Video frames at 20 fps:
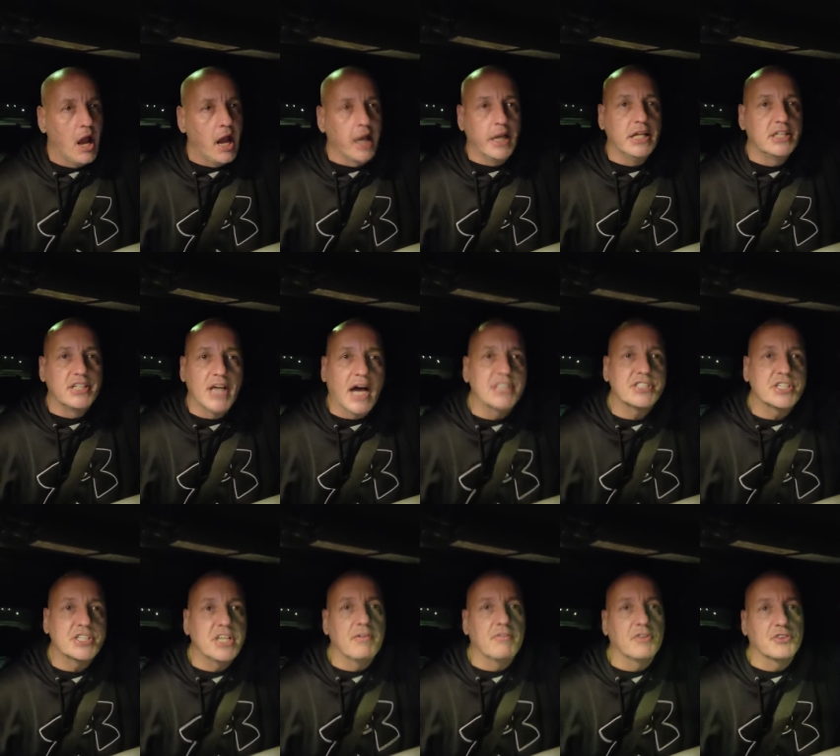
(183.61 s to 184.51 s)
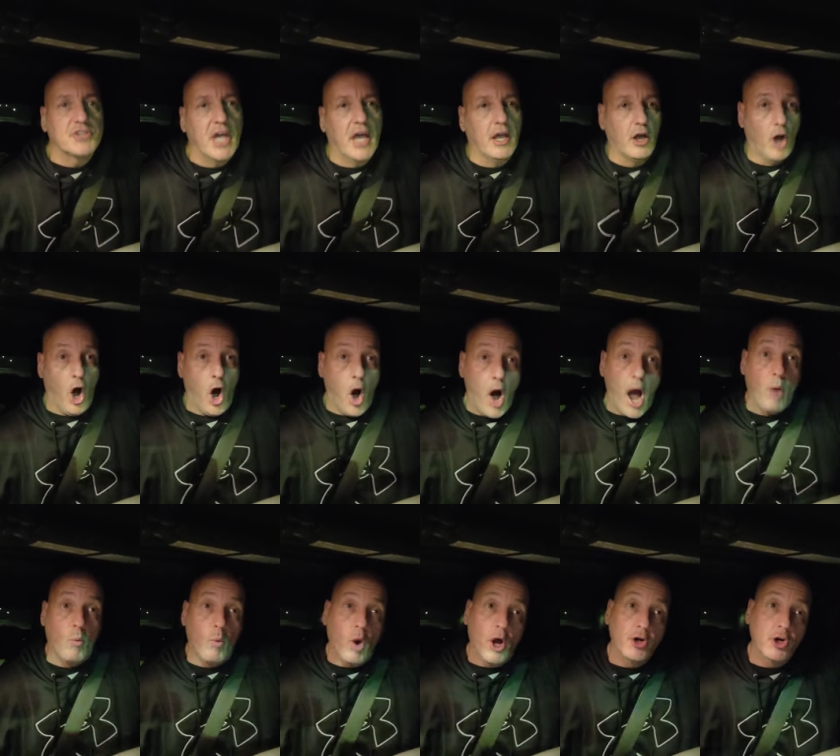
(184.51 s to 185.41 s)
And he doesn't even think, oh,
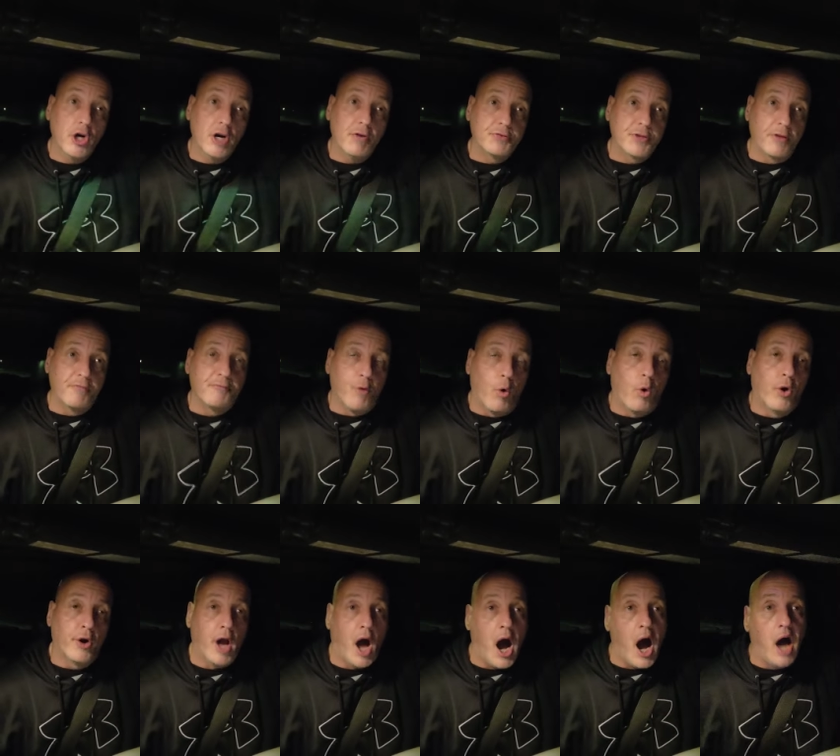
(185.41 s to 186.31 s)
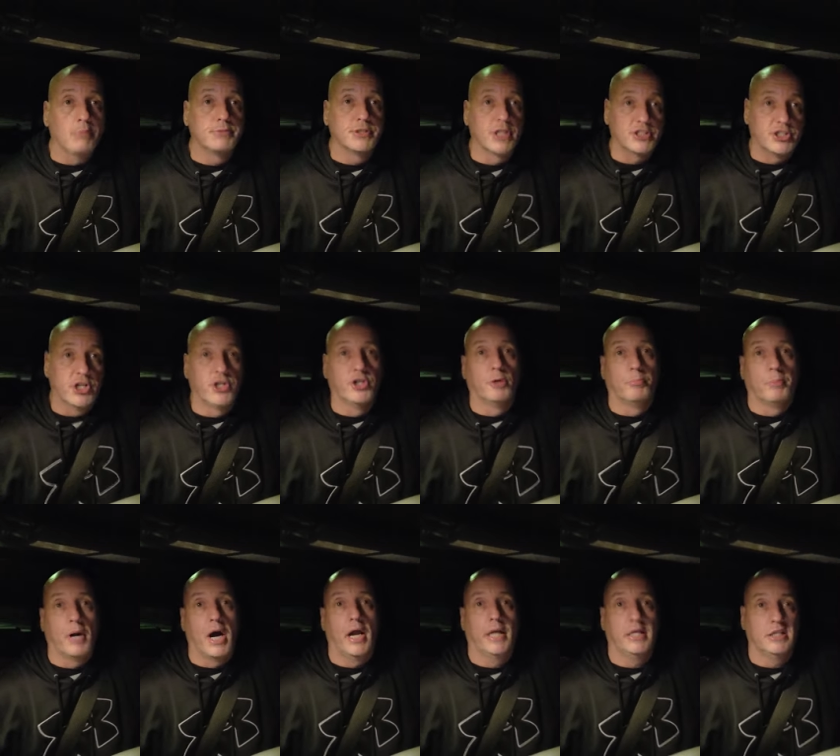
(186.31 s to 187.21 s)
I wonder if the foreign object in your
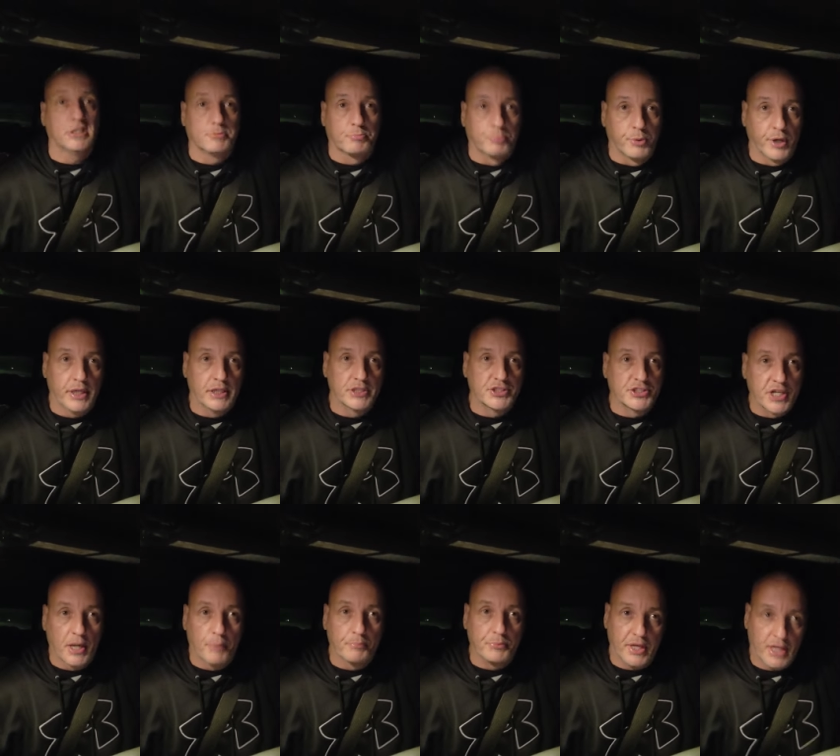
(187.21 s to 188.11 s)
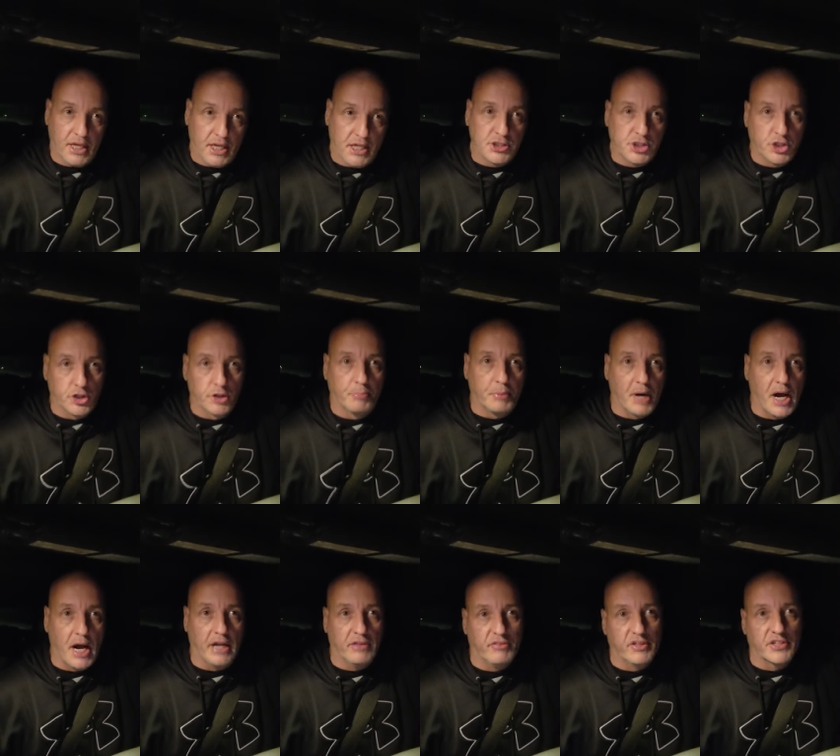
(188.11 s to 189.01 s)
body is bringing something into your
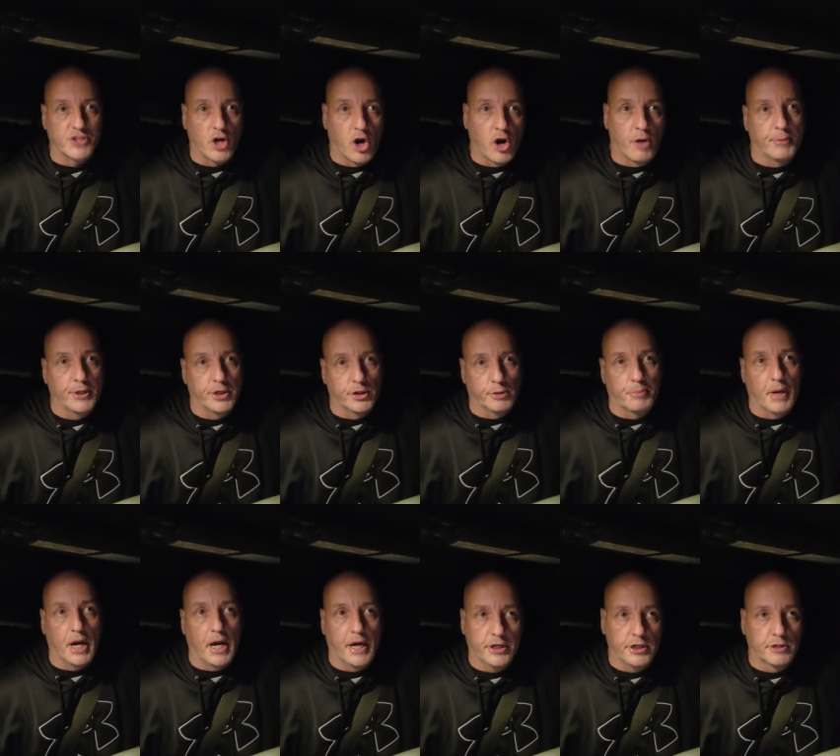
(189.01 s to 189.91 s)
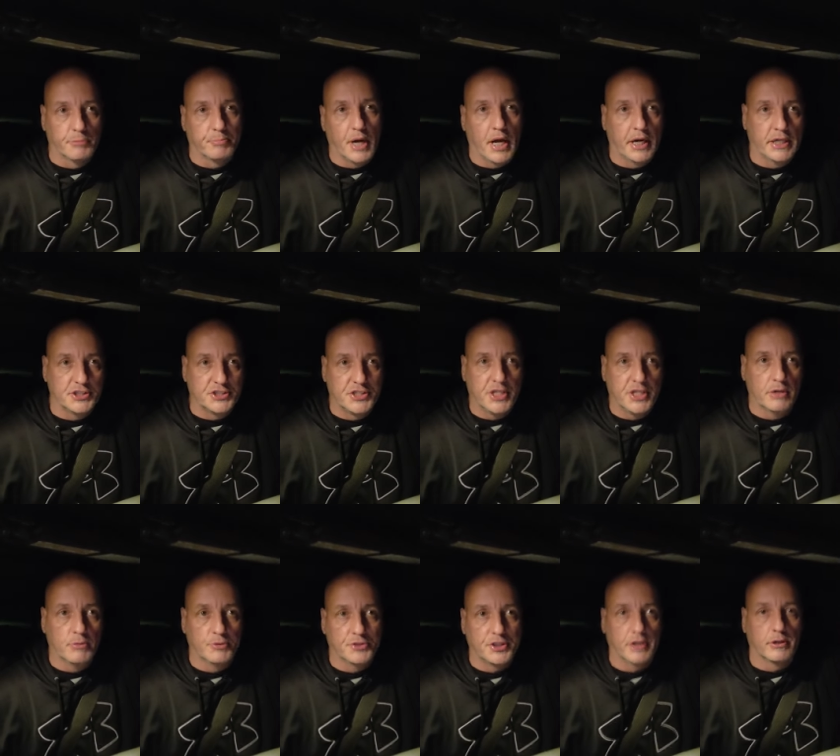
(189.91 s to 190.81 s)
body that's harming your body. Your body's
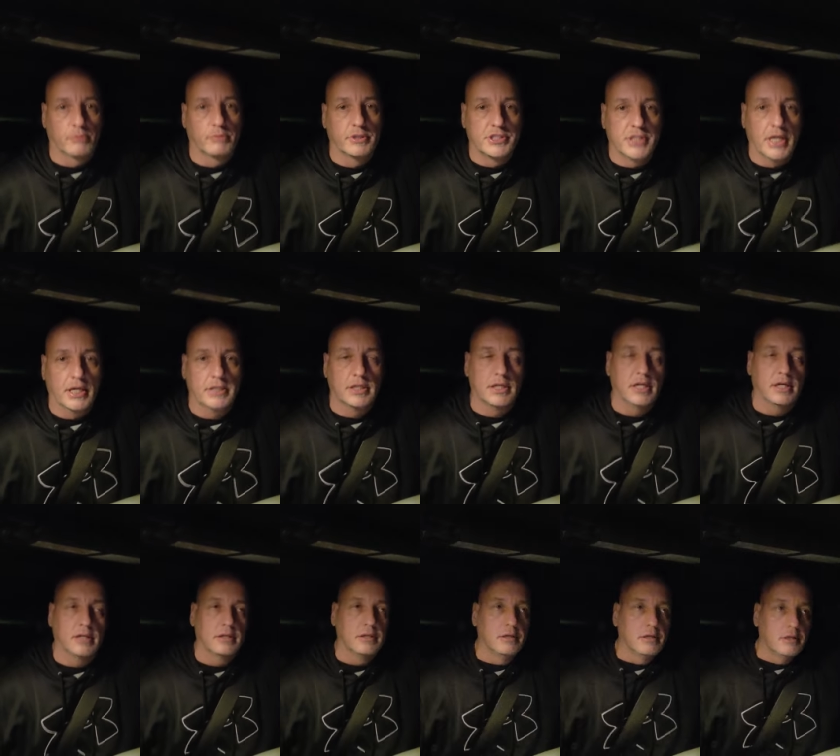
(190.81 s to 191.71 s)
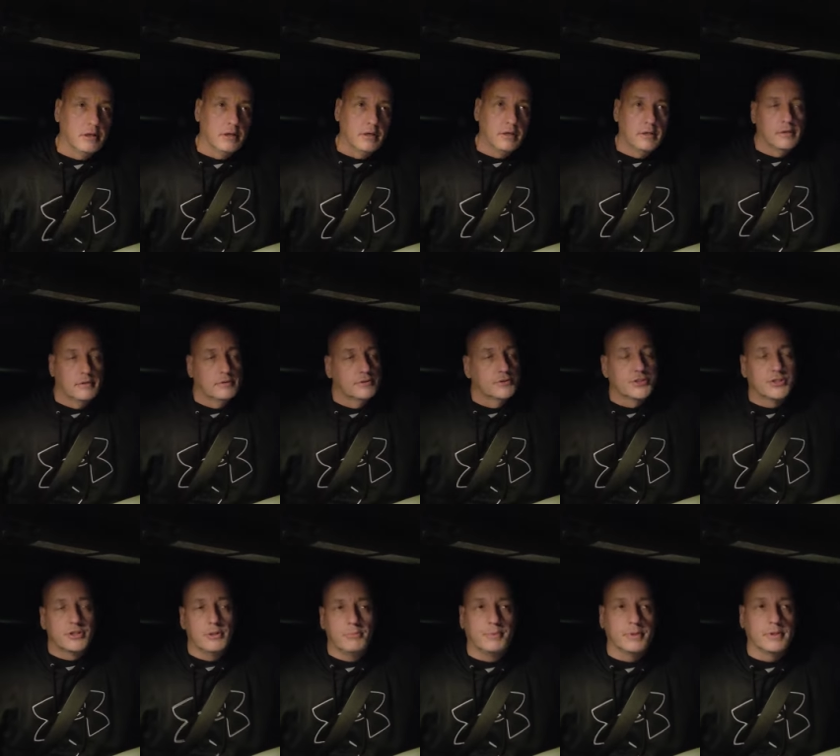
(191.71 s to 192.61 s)
dealing with it or rejecting it.
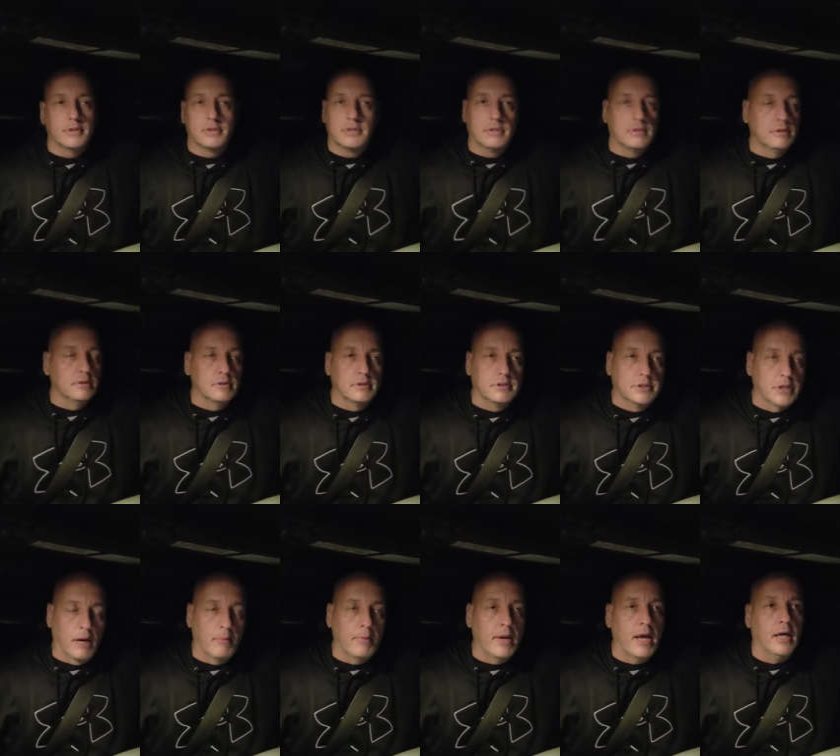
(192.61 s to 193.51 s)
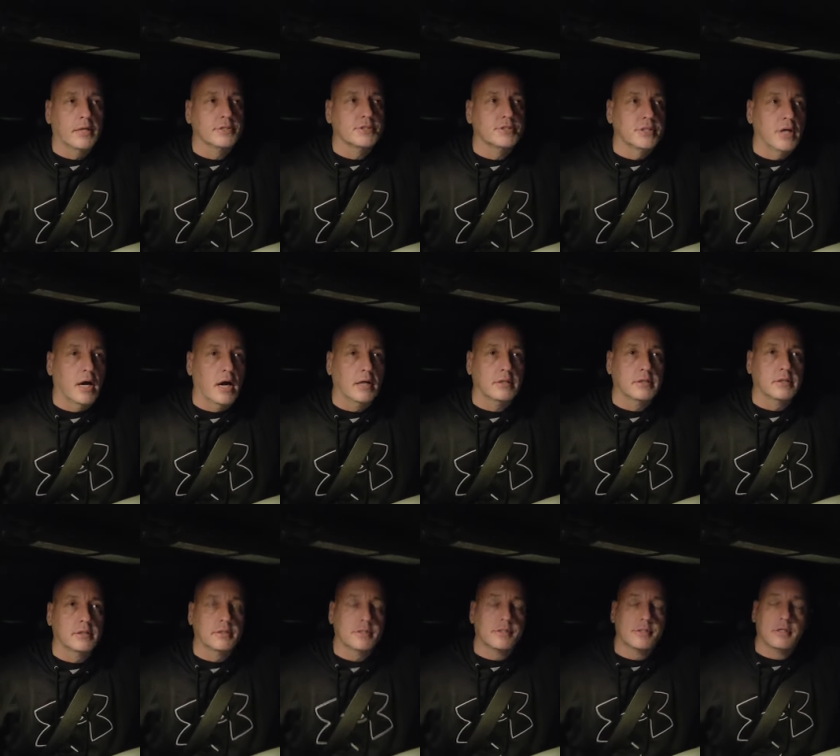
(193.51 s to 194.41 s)
Stupid, dumbass
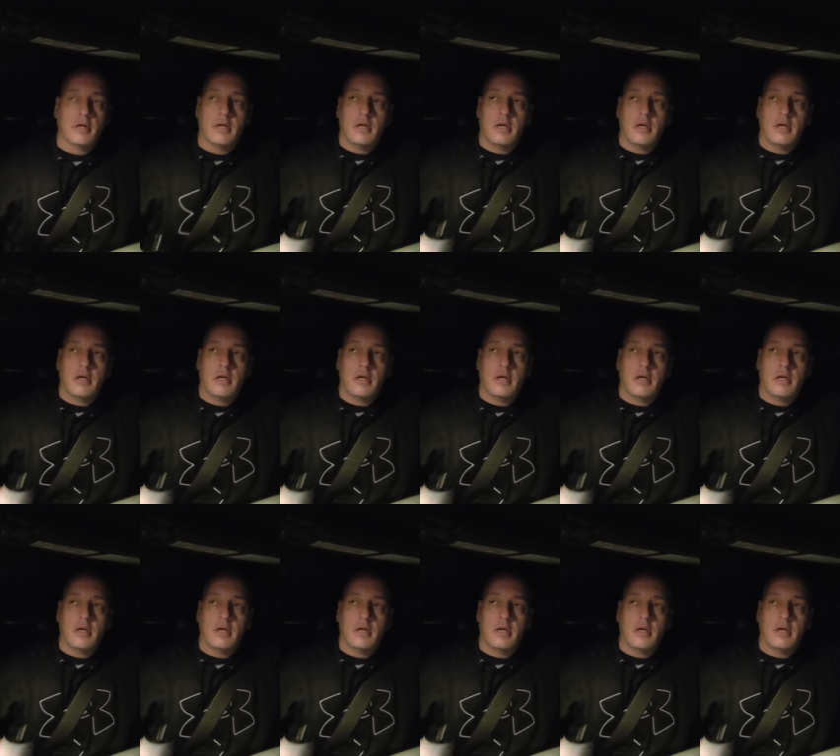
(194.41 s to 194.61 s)
doctors.